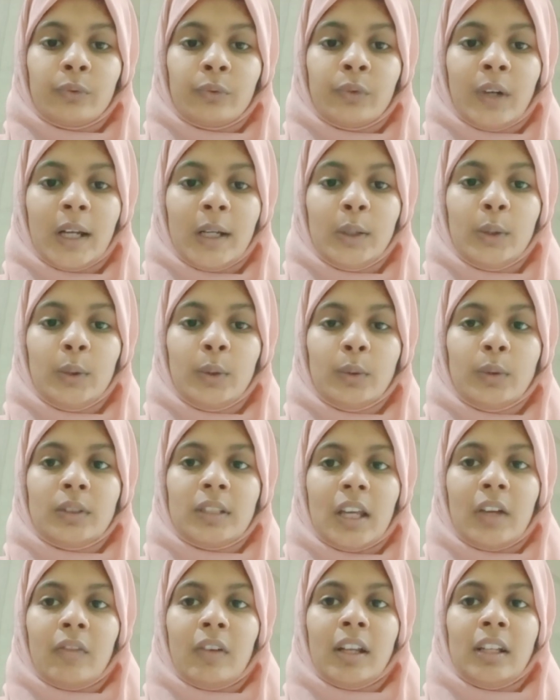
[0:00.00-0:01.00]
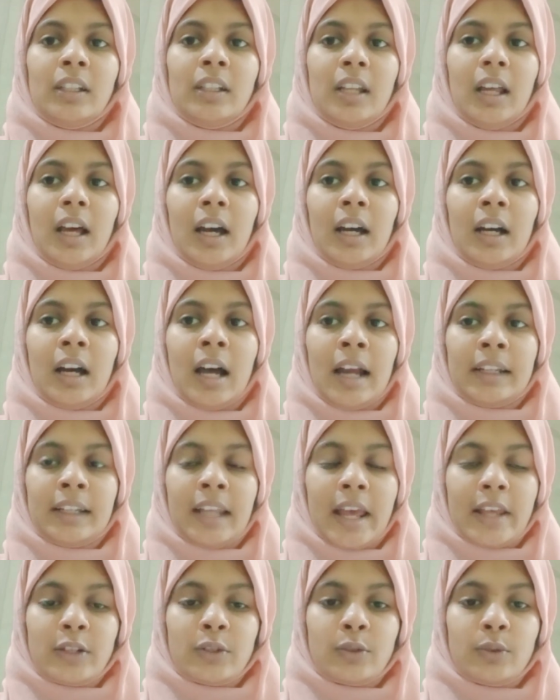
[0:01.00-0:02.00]
1 to 7
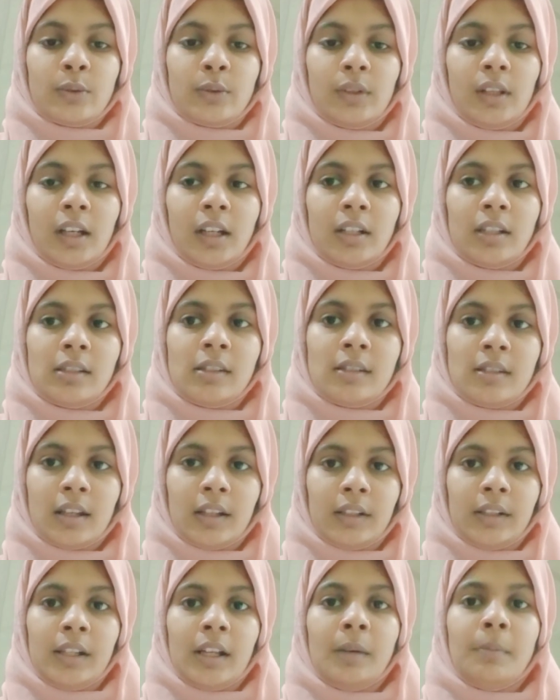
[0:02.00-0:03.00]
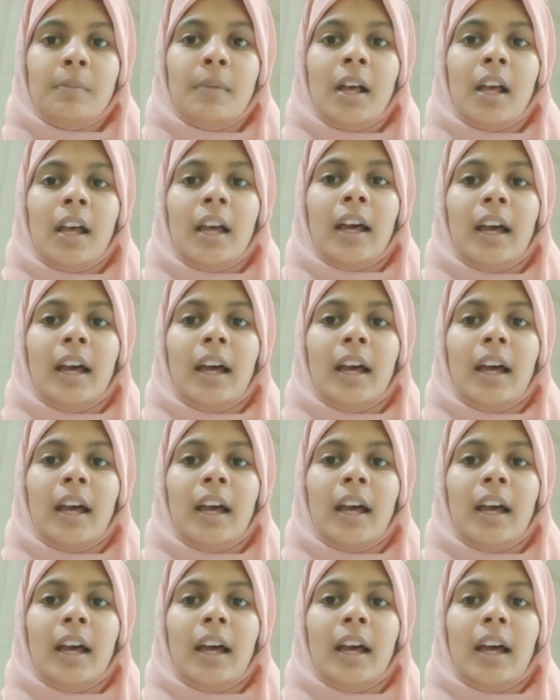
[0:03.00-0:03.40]
attached to the sternum,